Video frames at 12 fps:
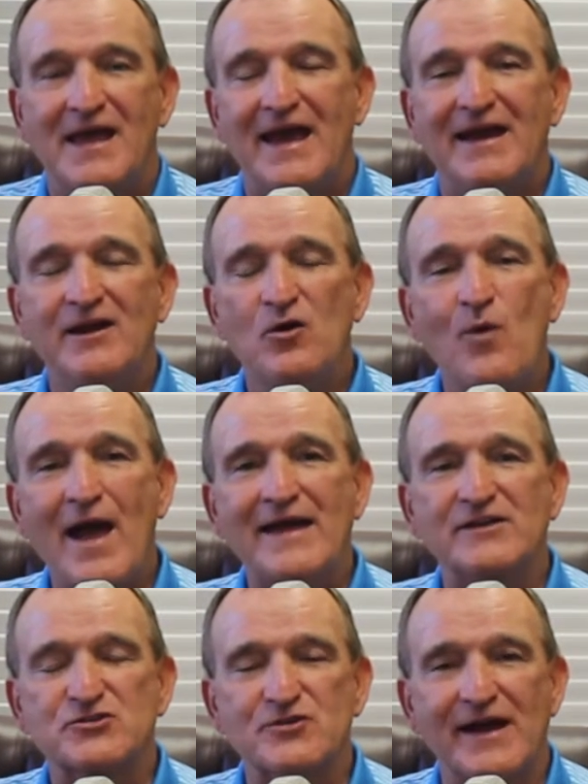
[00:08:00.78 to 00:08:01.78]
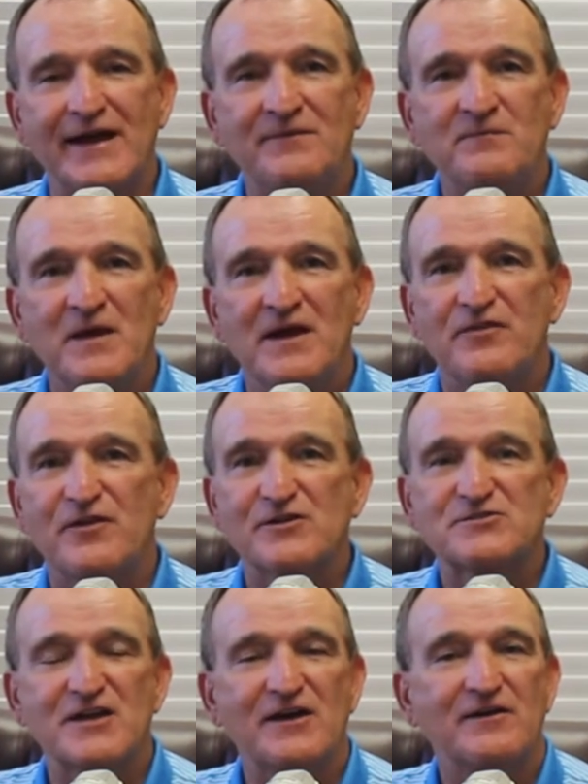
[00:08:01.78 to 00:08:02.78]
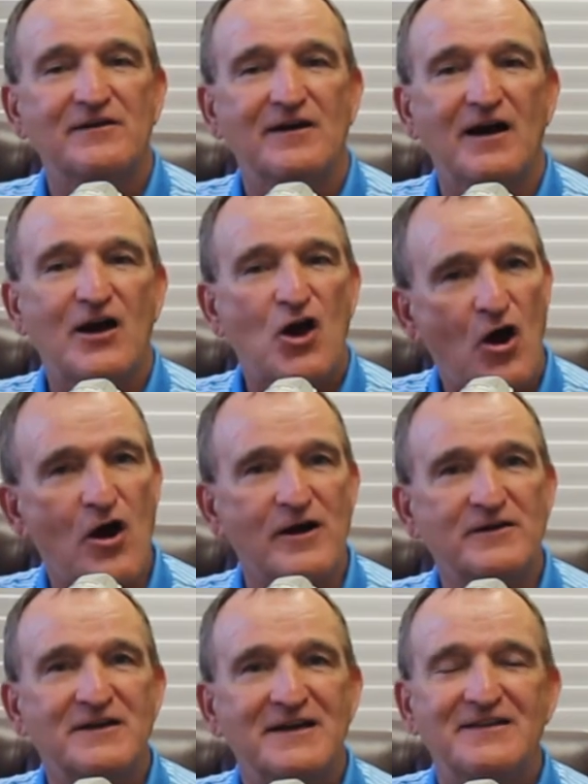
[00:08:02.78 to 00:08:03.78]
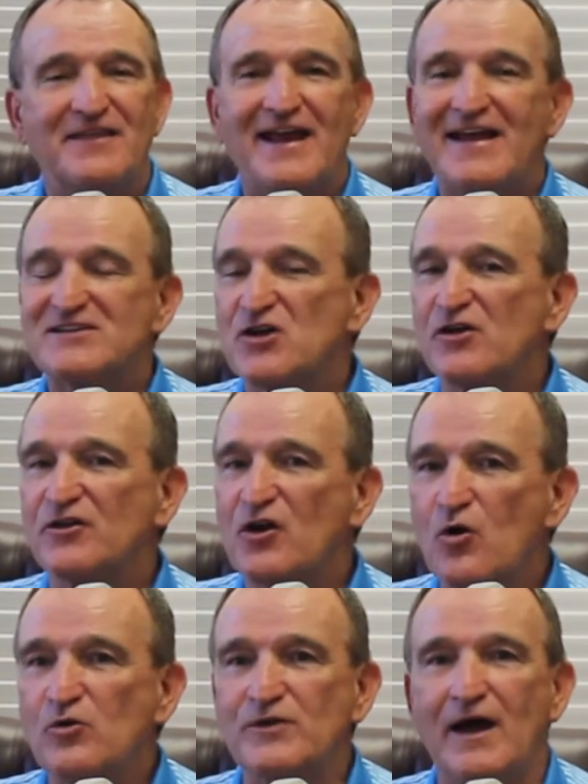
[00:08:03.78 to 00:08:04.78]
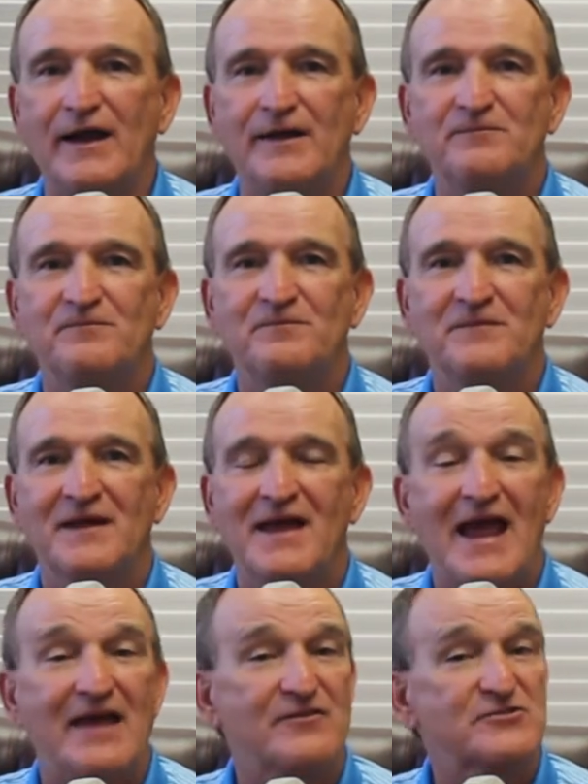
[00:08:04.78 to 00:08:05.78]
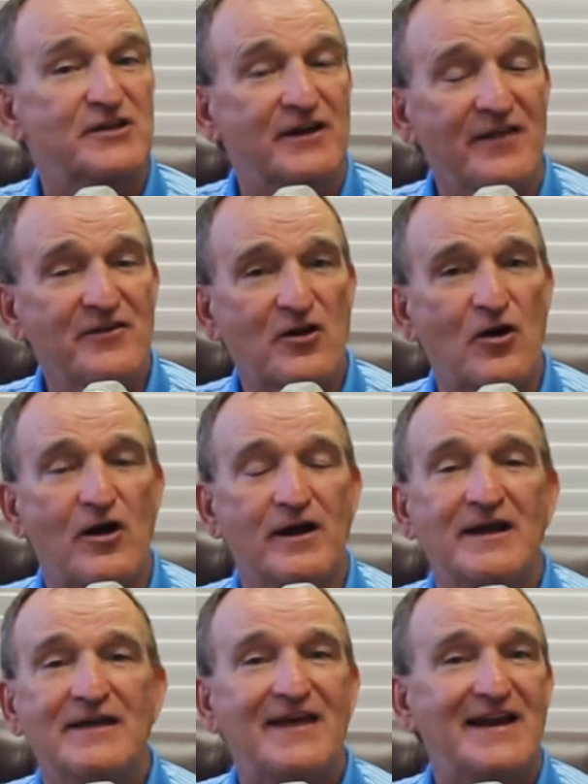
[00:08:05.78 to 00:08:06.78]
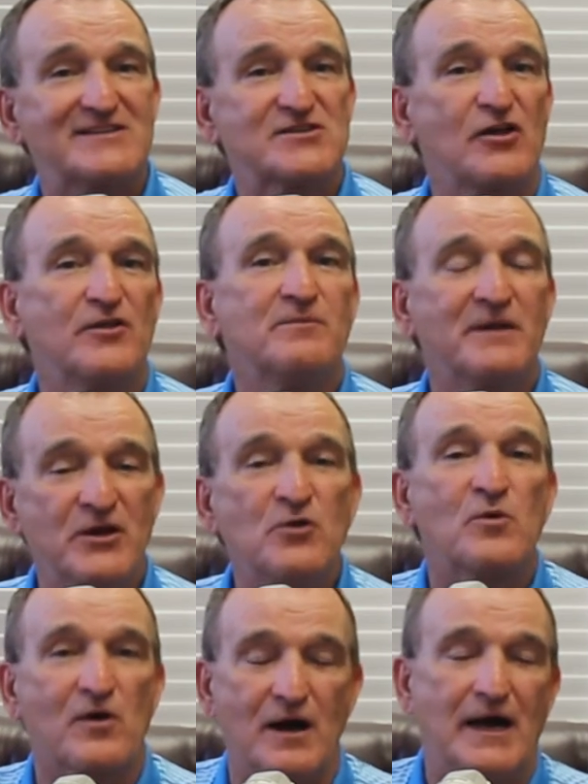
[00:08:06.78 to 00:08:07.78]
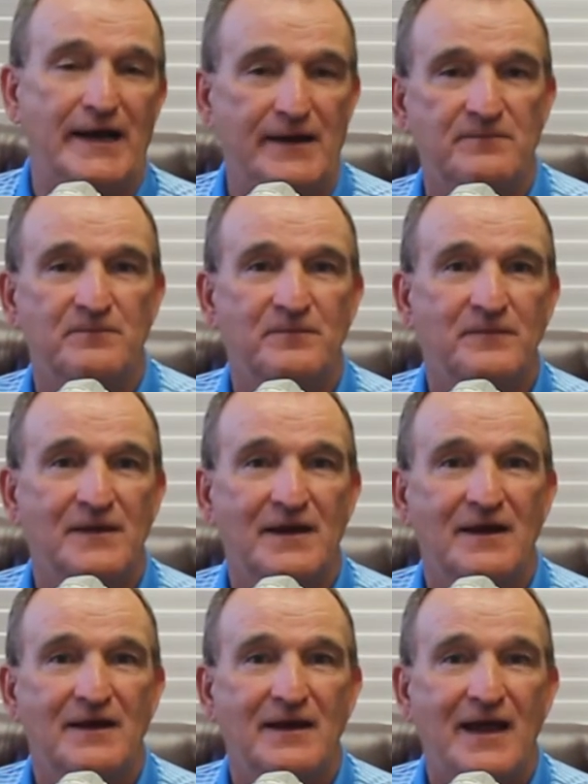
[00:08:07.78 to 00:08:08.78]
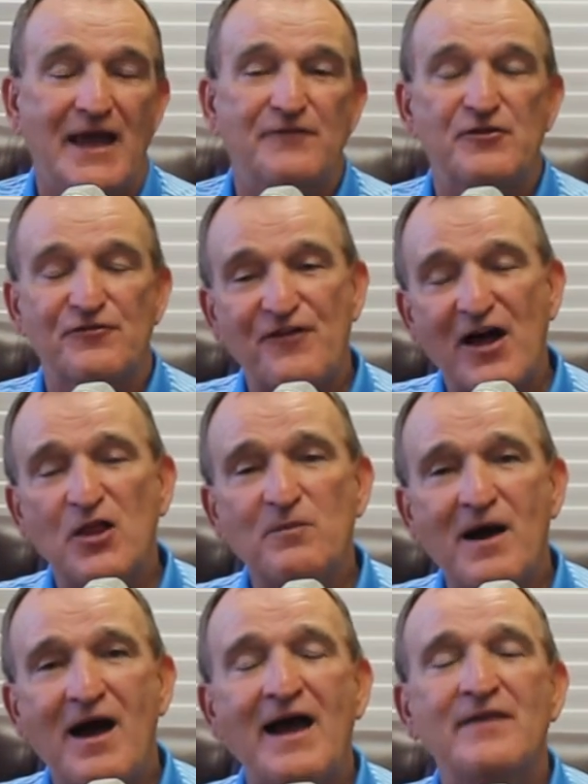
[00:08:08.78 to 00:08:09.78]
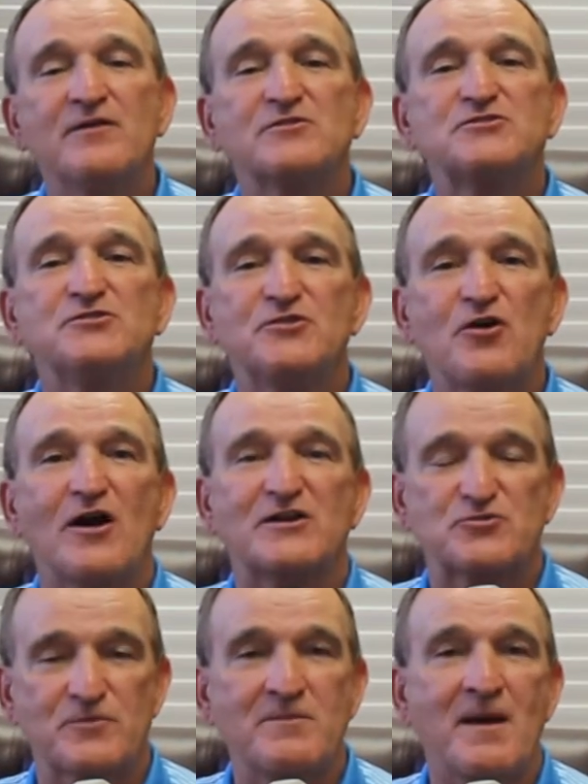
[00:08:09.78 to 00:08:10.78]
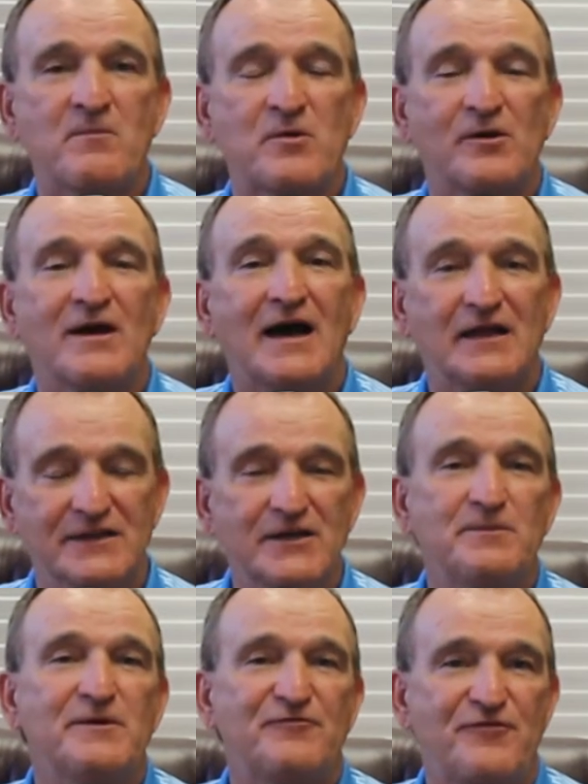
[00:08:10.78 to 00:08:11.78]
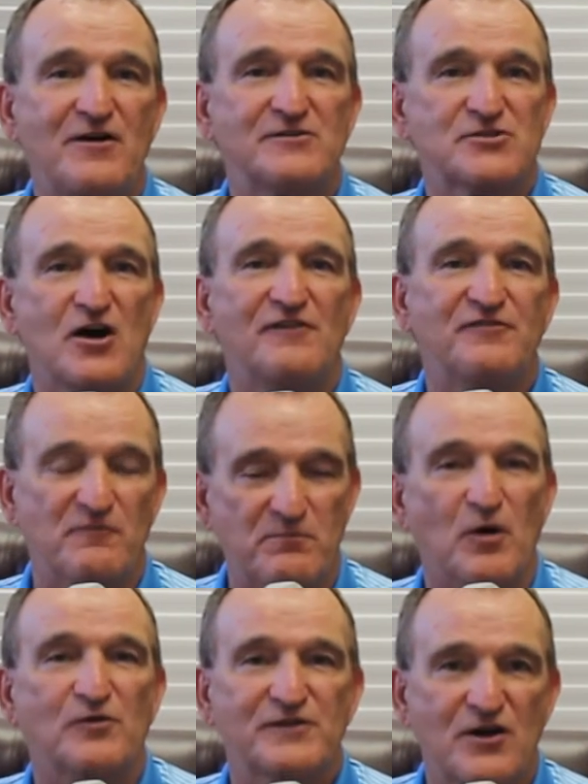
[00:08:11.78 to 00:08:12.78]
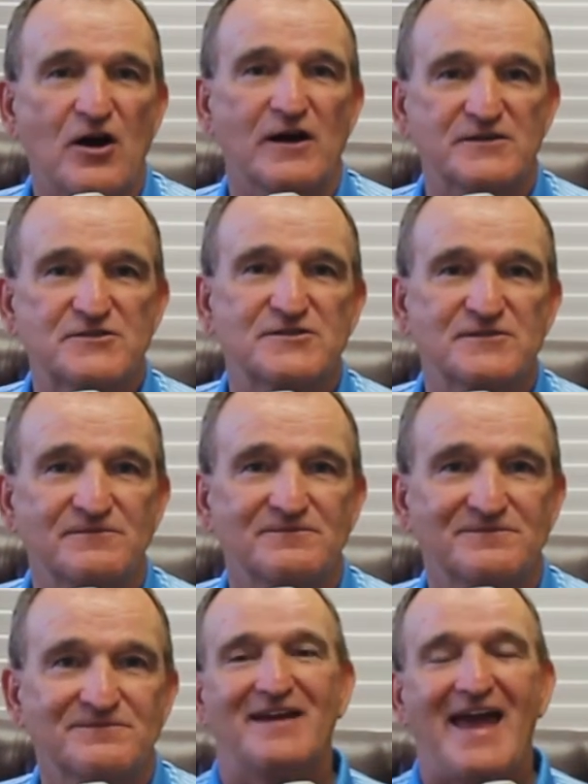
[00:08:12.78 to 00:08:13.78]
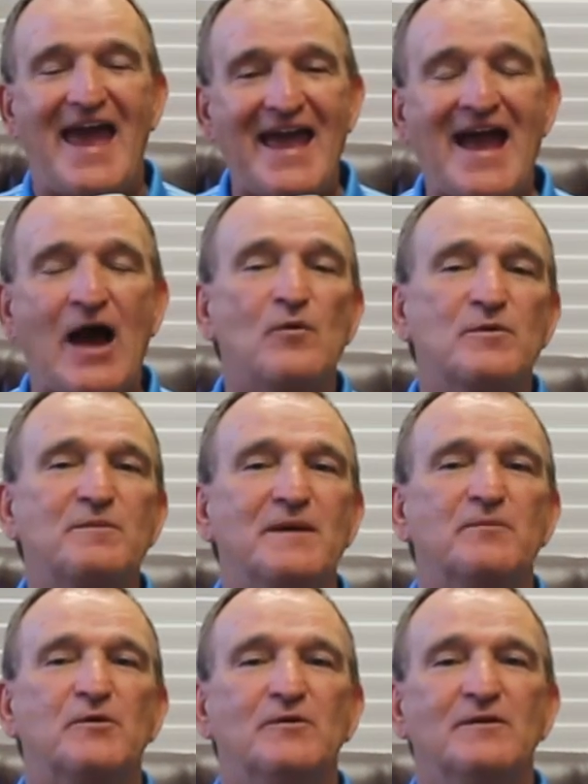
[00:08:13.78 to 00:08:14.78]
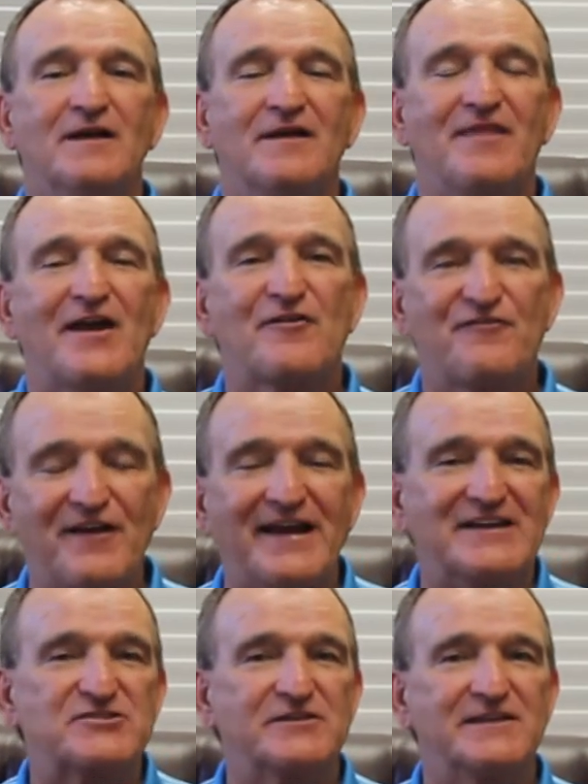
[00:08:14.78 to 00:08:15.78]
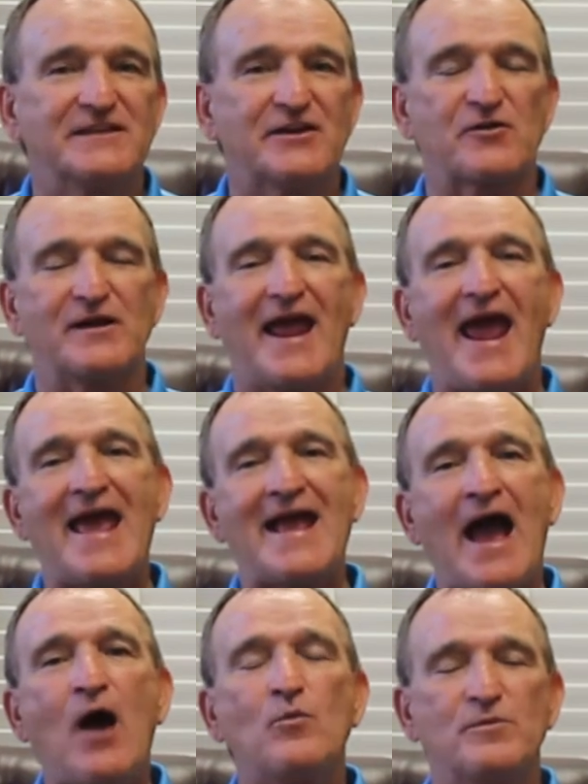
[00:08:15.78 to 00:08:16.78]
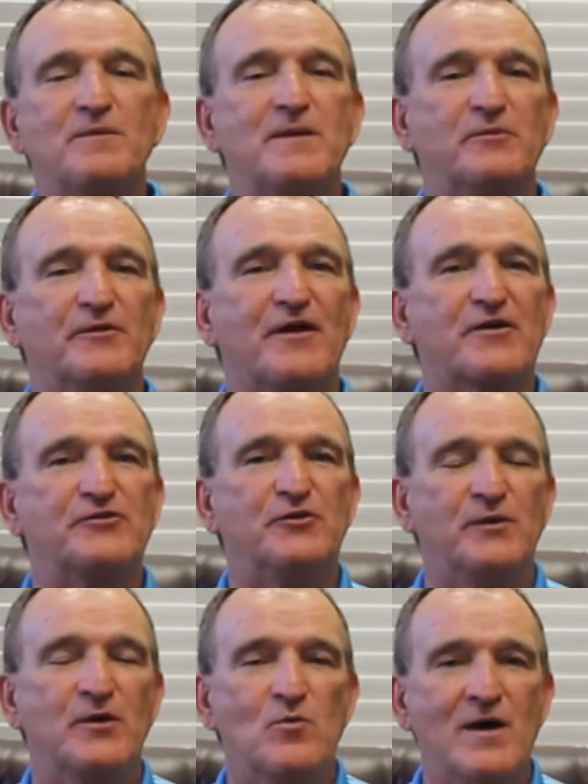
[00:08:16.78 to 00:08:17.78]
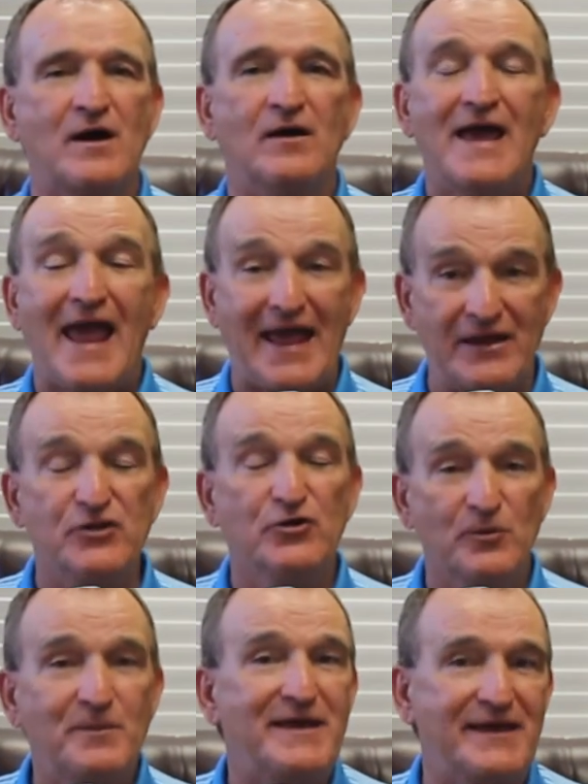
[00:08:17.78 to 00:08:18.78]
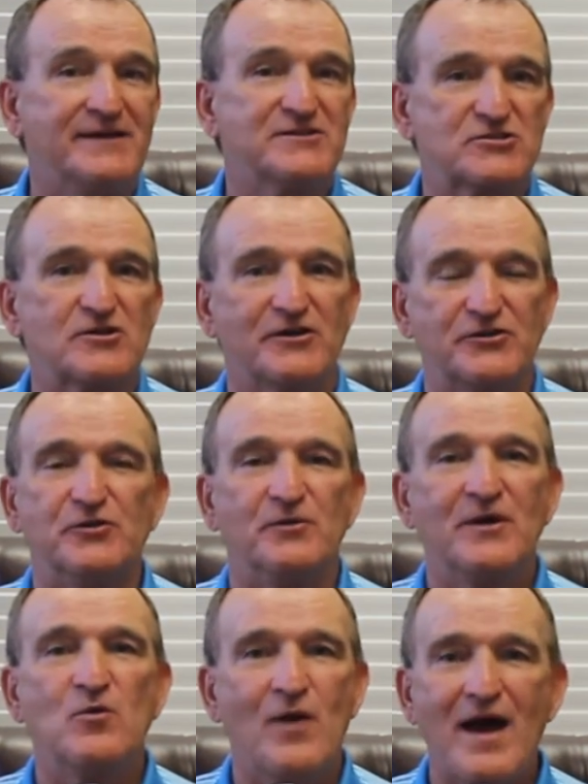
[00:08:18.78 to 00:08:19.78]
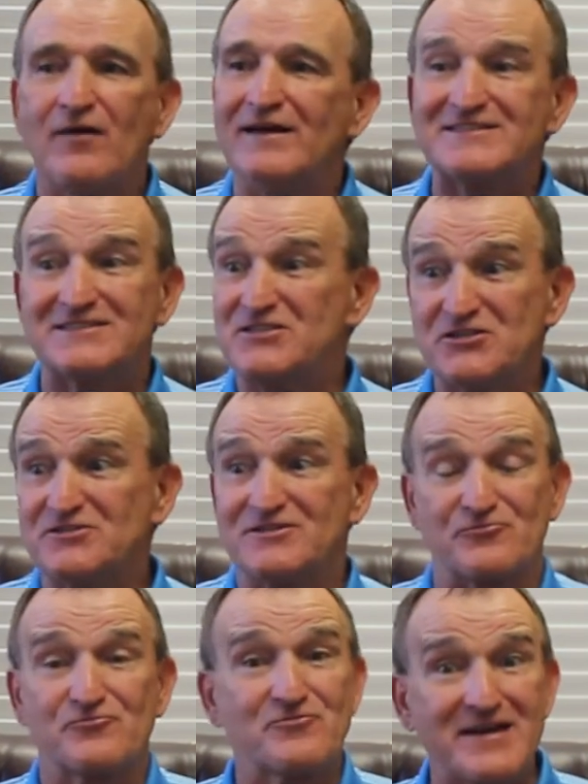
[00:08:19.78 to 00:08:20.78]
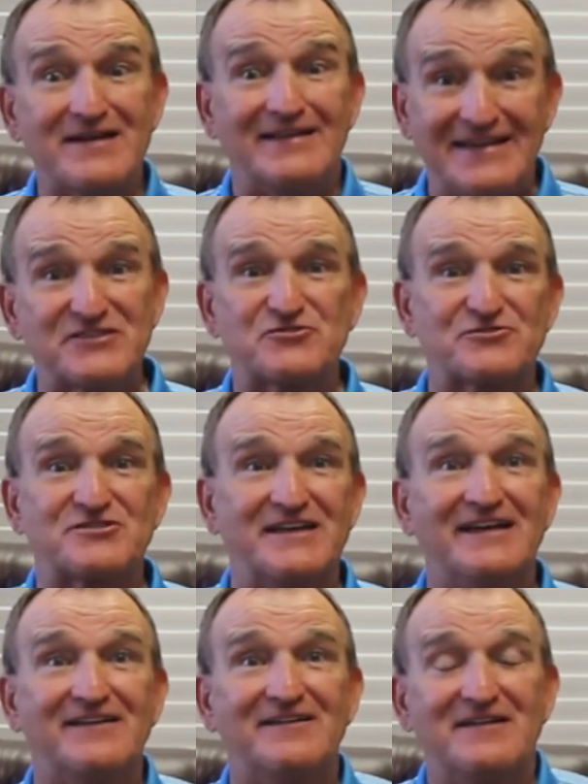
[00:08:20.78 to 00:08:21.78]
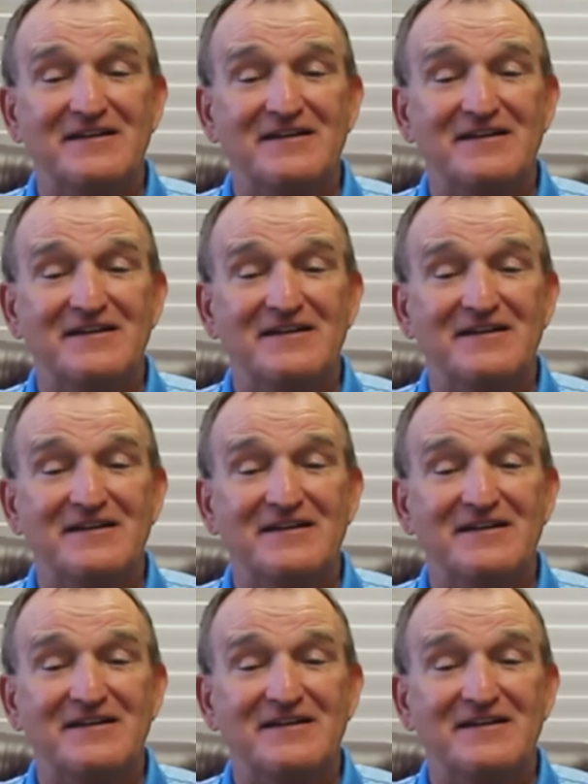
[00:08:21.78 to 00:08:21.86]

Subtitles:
And in a wagon train, there's a cart that has all the gold on it. And there's another cart that has all the manure on it. If you follow behind those 2 carts, remember, a little bit falls off of both carts. Hang out with people that are financially literate. Hang out with people that are doing well, and you'll begin to start doing well. It's just a real interesting